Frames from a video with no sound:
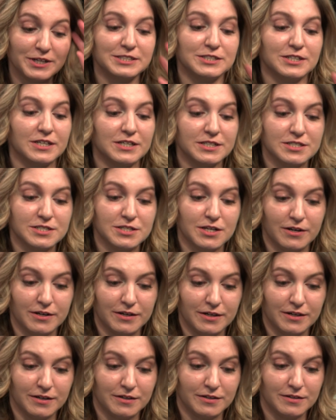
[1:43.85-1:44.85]
dogs
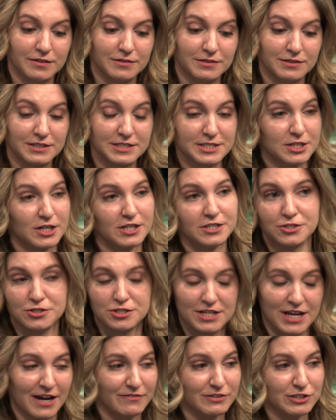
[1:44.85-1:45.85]
are
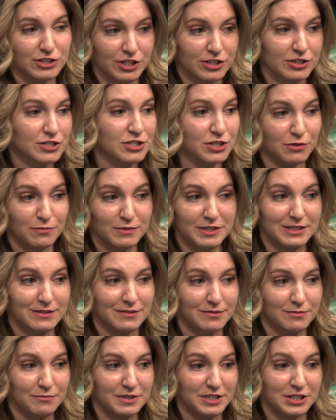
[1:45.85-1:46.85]
scavengers, so
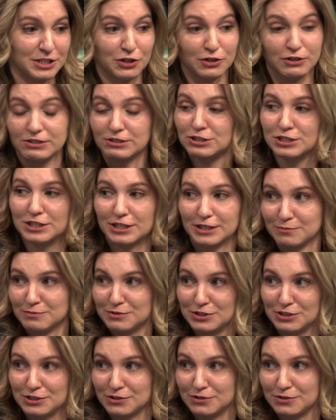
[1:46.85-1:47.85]
we encourage
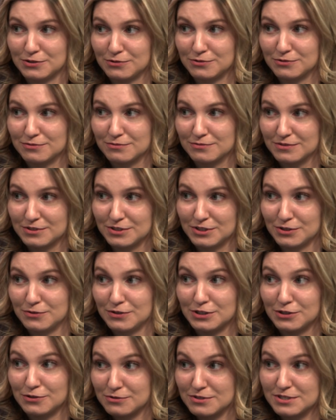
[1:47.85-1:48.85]
them to
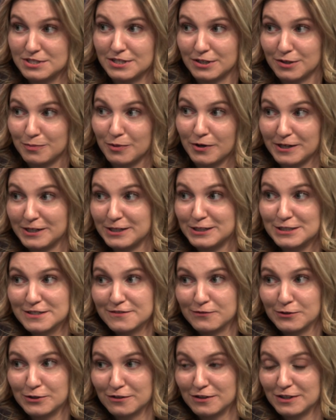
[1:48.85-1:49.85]
use their brains
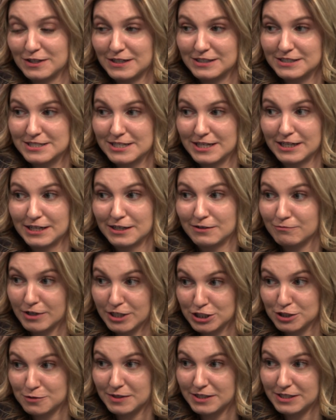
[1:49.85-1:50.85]
for things like
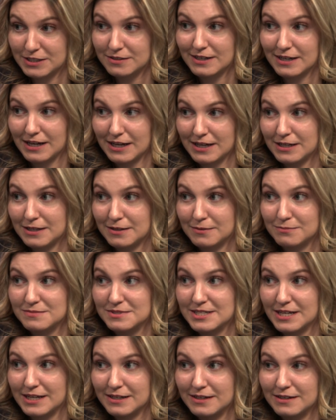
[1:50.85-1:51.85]
enrichment
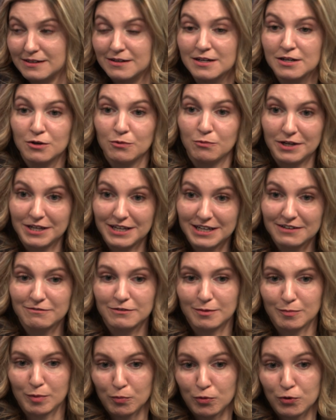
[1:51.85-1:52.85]
games, and we
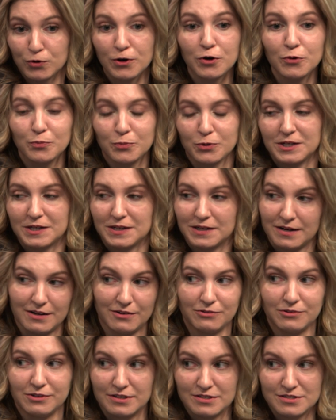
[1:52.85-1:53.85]
give them appropriate
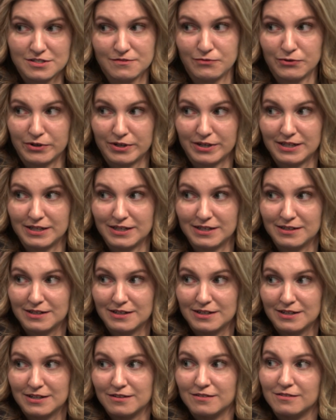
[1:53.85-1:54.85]
outlets for it.
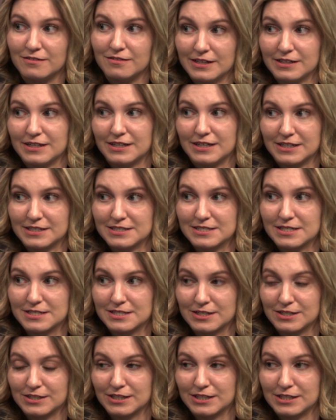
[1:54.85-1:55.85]
Then they
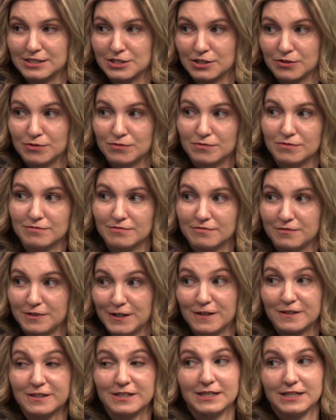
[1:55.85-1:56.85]
necessarily don't
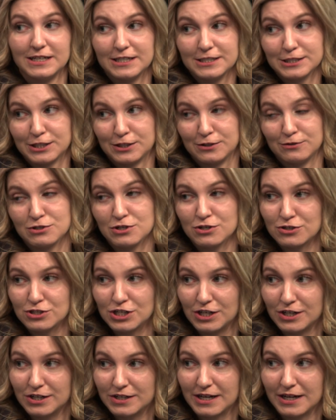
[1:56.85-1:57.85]
feel the need to go
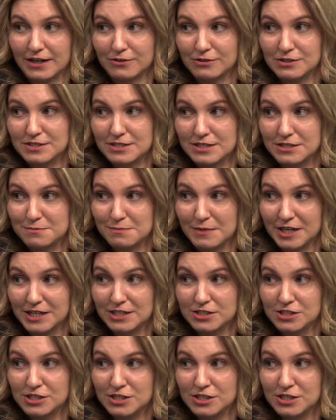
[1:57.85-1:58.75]
searching on counters as much.